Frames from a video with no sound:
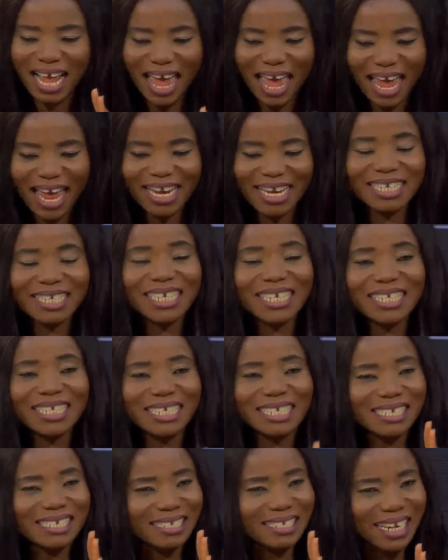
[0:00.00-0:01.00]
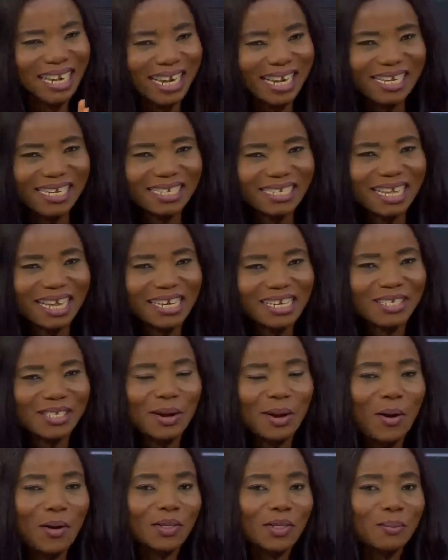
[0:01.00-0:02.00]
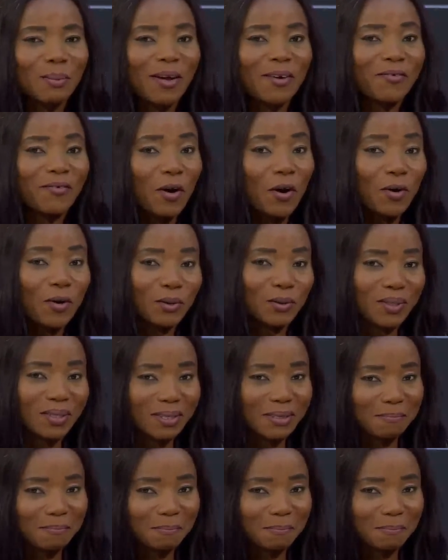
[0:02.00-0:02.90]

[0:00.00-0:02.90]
any disease that is caused by fungus.